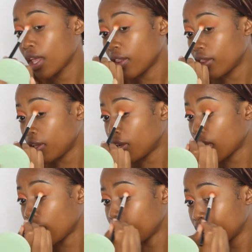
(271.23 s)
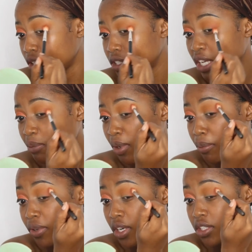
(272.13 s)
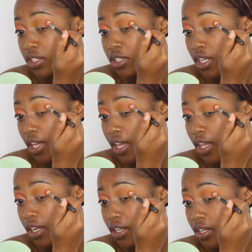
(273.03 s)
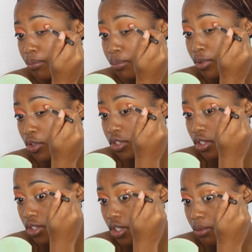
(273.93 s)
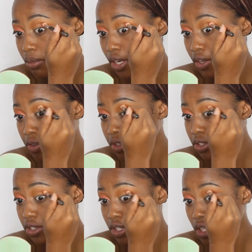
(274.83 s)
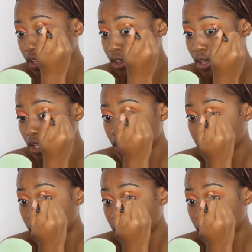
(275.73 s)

Then I'm going to take my brush and push it in my crease, and then